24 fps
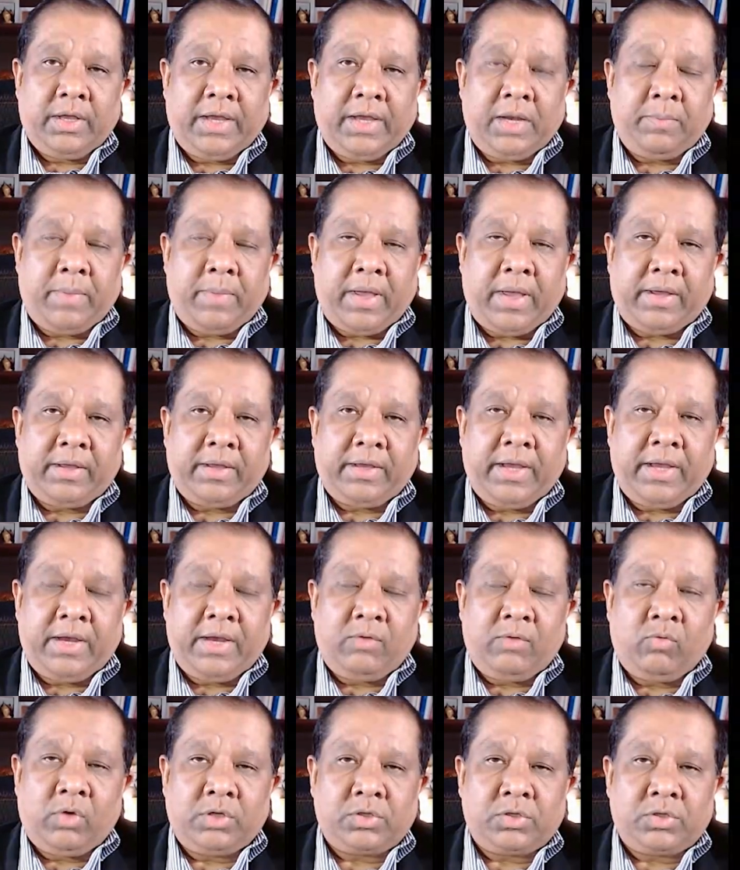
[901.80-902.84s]
get back
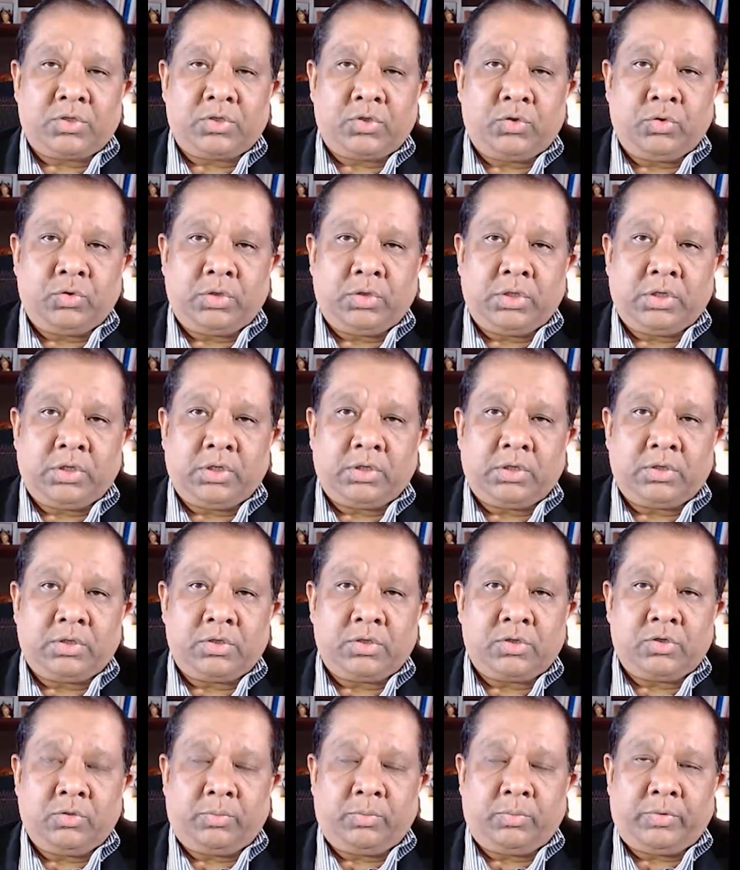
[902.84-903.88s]
again once to the
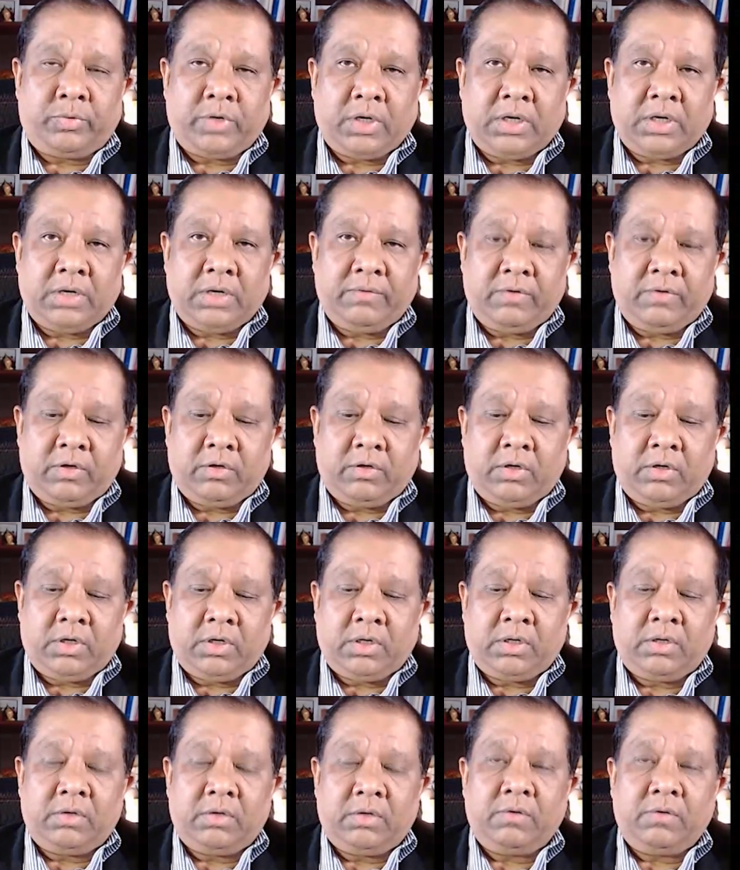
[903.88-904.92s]

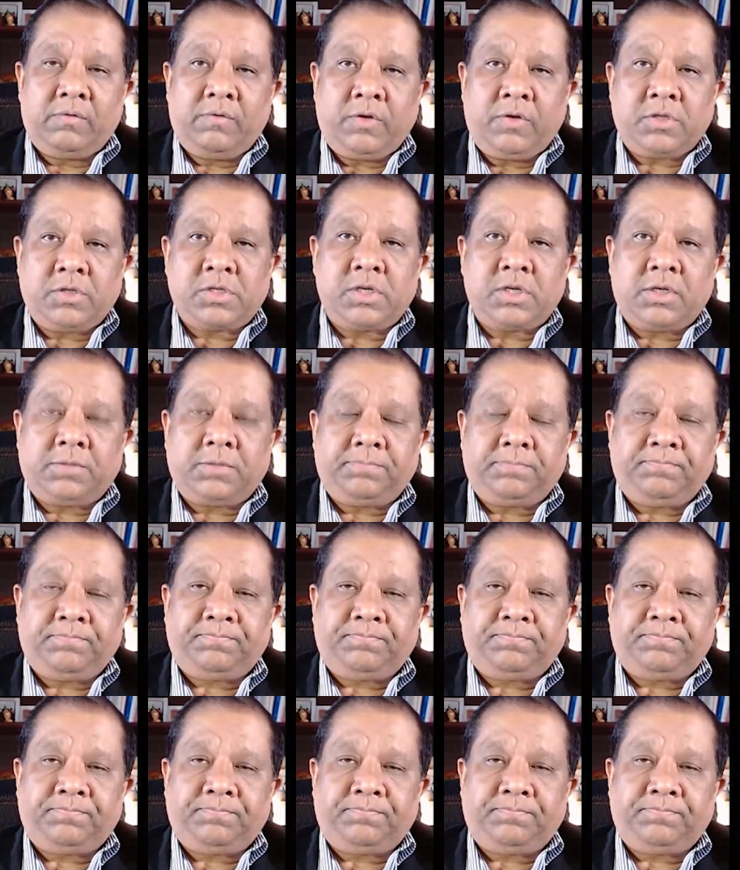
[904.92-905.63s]
supraclavicular fossa.